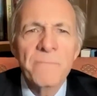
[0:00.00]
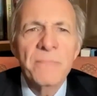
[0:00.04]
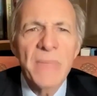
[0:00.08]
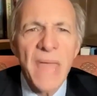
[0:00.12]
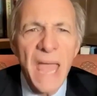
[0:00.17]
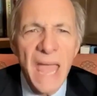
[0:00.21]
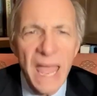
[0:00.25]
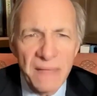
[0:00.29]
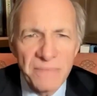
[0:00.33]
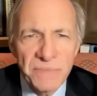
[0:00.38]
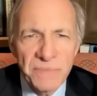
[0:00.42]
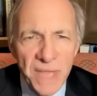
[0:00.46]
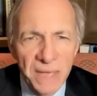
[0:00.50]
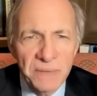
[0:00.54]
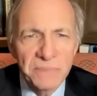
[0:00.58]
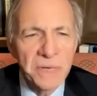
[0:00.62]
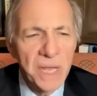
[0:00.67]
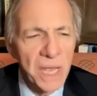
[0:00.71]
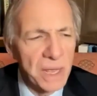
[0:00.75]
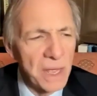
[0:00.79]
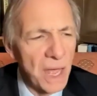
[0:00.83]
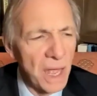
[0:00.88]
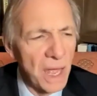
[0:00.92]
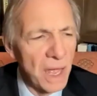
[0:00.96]
and then
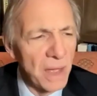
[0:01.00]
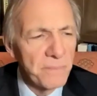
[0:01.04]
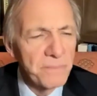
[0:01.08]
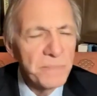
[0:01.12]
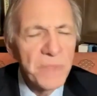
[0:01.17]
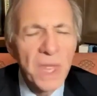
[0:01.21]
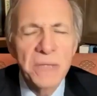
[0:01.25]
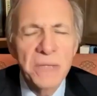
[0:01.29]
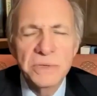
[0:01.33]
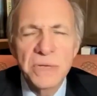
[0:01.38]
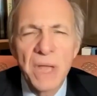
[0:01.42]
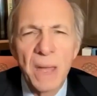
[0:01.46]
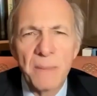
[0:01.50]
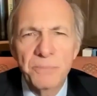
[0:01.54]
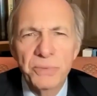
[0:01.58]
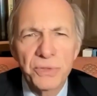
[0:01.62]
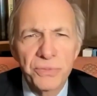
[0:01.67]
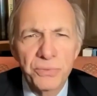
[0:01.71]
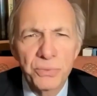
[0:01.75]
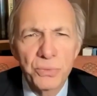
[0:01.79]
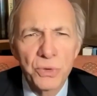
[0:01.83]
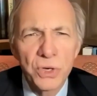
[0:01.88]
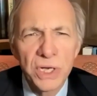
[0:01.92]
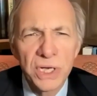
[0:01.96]
number
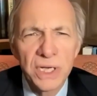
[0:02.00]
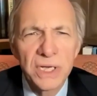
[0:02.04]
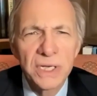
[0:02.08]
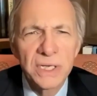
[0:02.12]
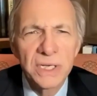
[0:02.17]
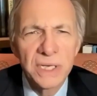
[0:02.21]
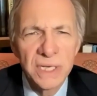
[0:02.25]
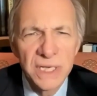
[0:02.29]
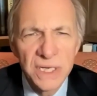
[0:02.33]
three,